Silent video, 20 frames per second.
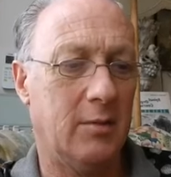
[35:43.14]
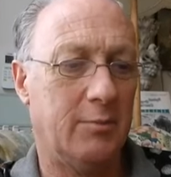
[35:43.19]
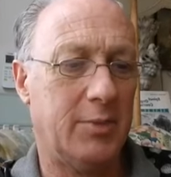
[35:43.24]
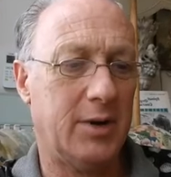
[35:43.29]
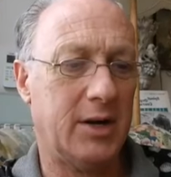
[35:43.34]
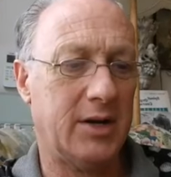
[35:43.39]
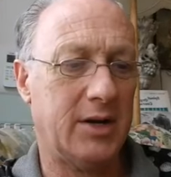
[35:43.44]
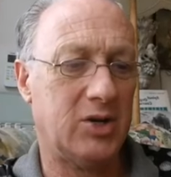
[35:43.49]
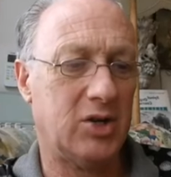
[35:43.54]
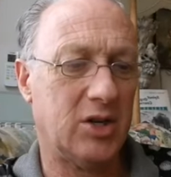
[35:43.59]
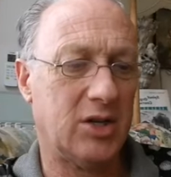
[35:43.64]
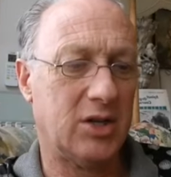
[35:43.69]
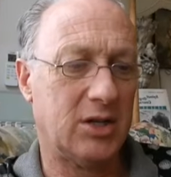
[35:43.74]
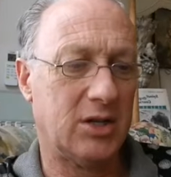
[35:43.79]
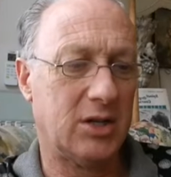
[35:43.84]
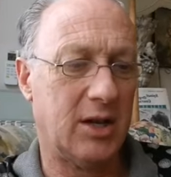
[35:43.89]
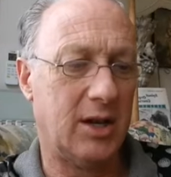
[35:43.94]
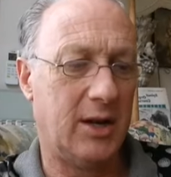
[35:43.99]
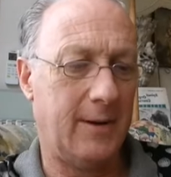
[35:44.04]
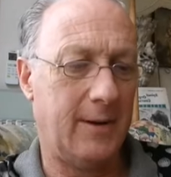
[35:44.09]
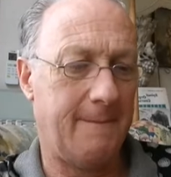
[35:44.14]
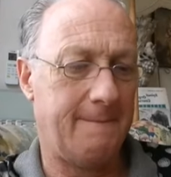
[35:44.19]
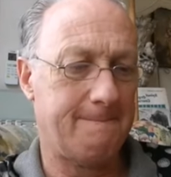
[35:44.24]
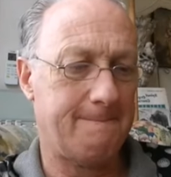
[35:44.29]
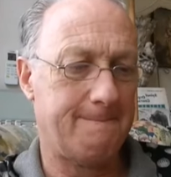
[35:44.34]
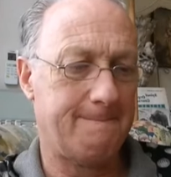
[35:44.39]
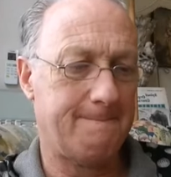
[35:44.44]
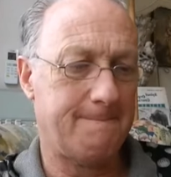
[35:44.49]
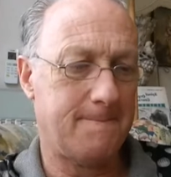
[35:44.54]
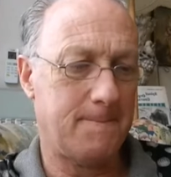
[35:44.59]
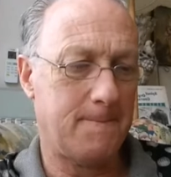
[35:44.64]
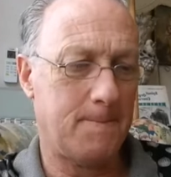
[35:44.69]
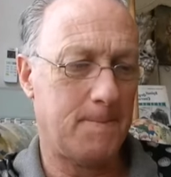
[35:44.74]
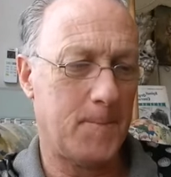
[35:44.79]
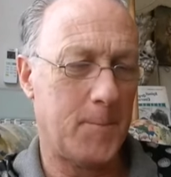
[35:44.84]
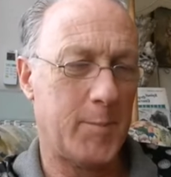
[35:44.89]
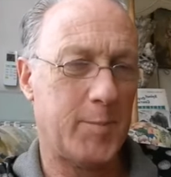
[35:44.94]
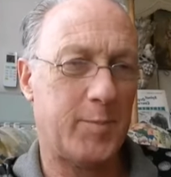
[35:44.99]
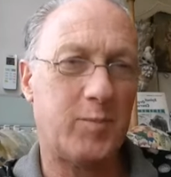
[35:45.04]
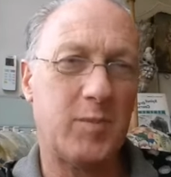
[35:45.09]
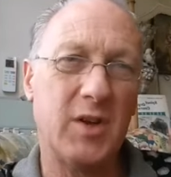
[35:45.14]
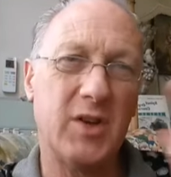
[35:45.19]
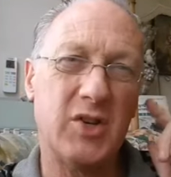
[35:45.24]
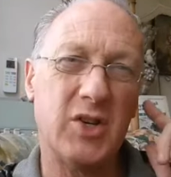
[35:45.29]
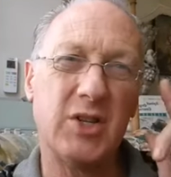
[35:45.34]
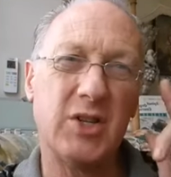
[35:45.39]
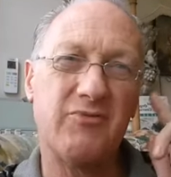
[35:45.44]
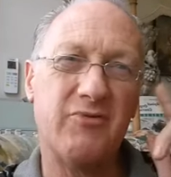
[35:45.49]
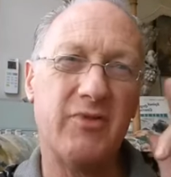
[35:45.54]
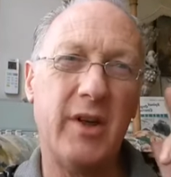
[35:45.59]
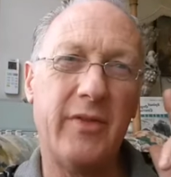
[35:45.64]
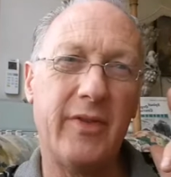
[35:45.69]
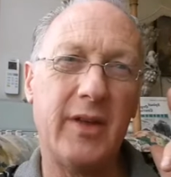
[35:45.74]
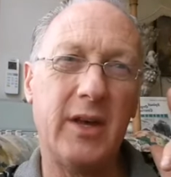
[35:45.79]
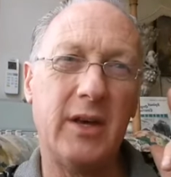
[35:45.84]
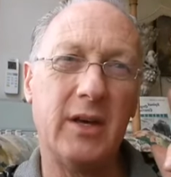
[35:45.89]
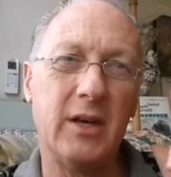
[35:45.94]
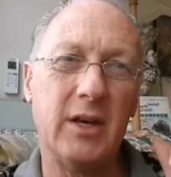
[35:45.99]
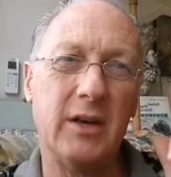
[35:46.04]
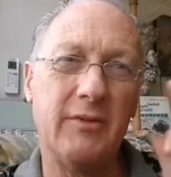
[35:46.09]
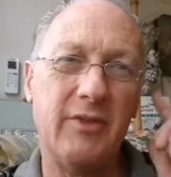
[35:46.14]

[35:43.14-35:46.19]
but just rethink it.